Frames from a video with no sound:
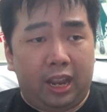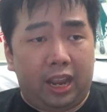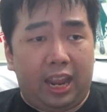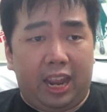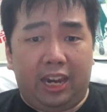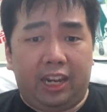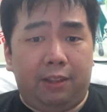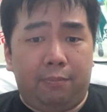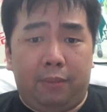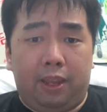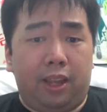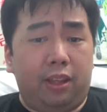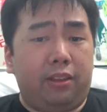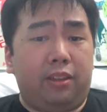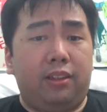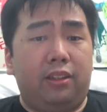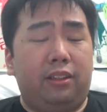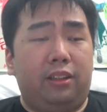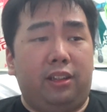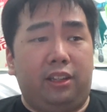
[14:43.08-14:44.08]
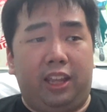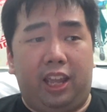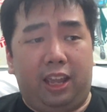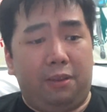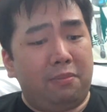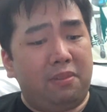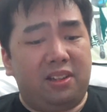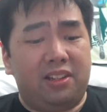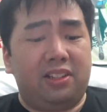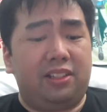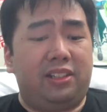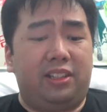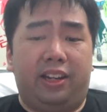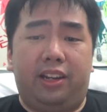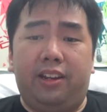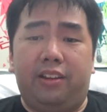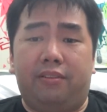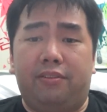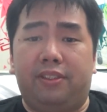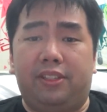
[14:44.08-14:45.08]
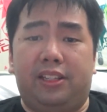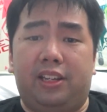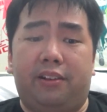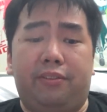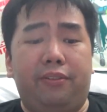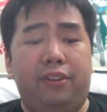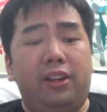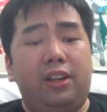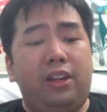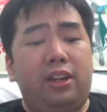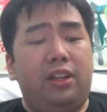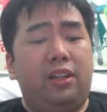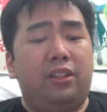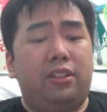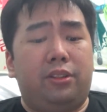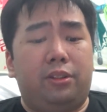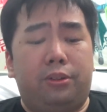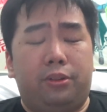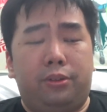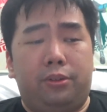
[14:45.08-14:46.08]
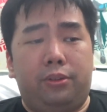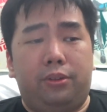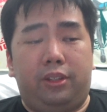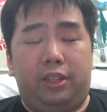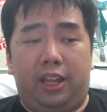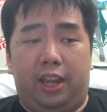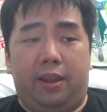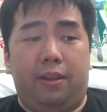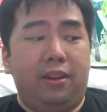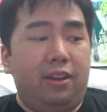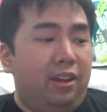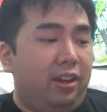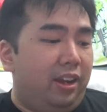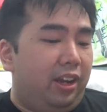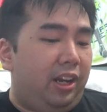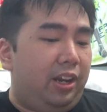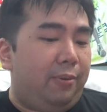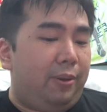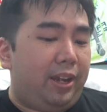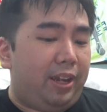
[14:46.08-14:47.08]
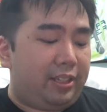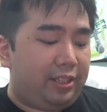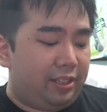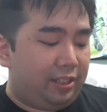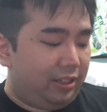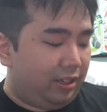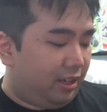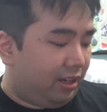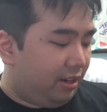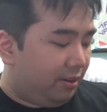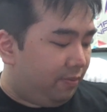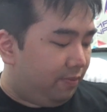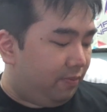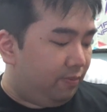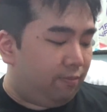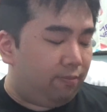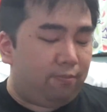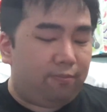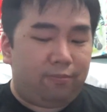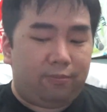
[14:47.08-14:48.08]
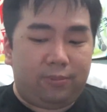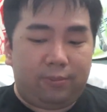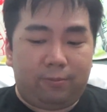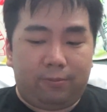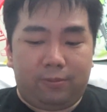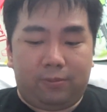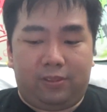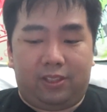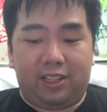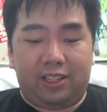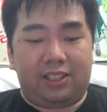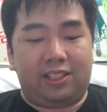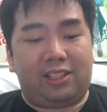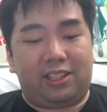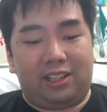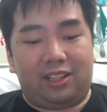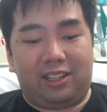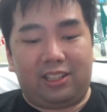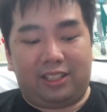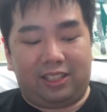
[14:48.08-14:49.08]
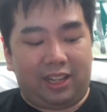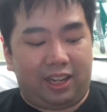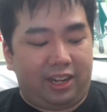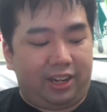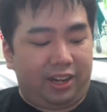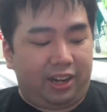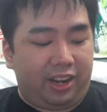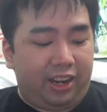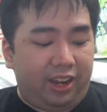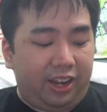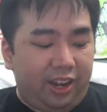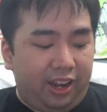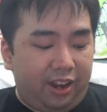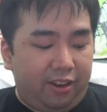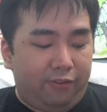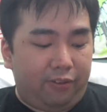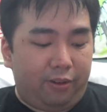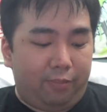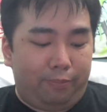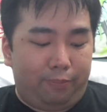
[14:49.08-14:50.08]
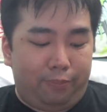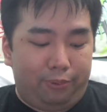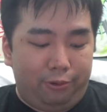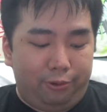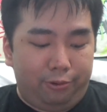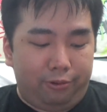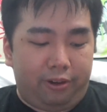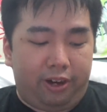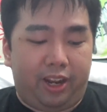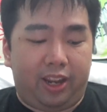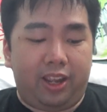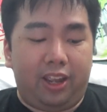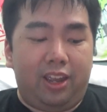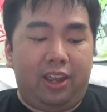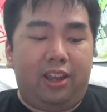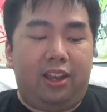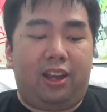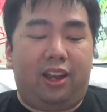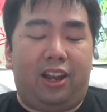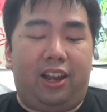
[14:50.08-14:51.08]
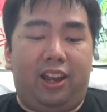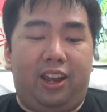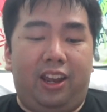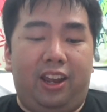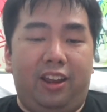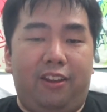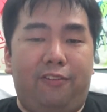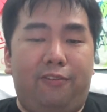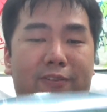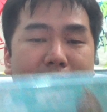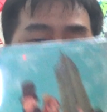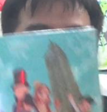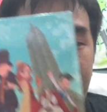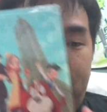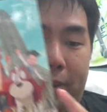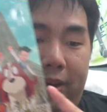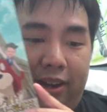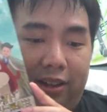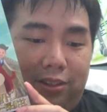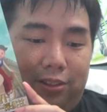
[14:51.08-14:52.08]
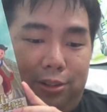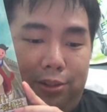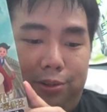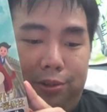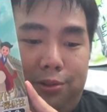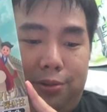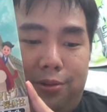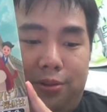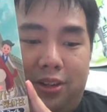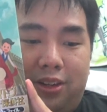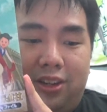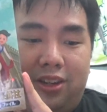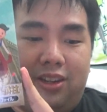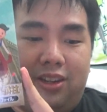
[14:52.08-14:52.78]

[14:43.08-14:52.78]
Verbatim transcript: Animate, Gamers, that kind of stuff. So yeah. Anyways, um, disc aside, I have a Blu-ray. I have part two